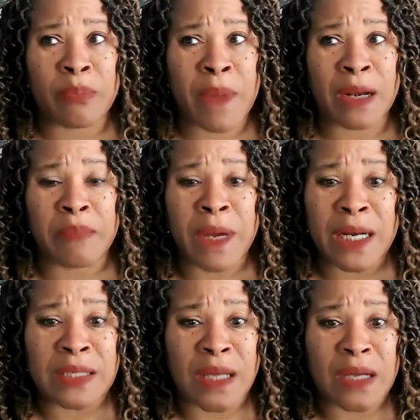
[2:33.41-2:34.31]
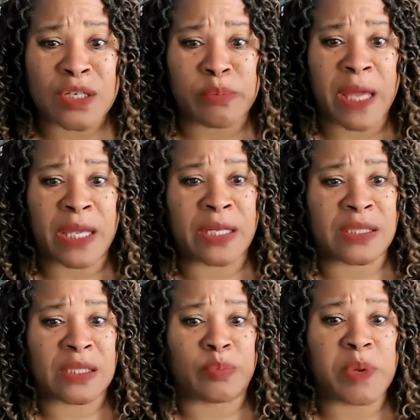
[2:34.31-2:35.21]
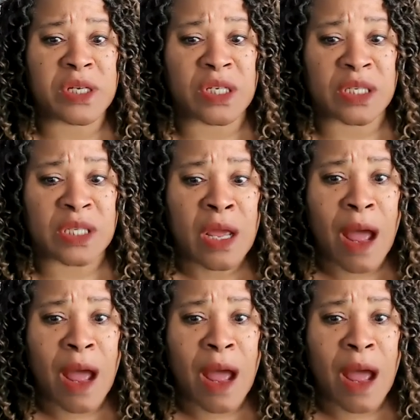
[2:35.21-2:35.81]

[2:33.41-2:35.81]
amount of money, Sasha might get suspicious.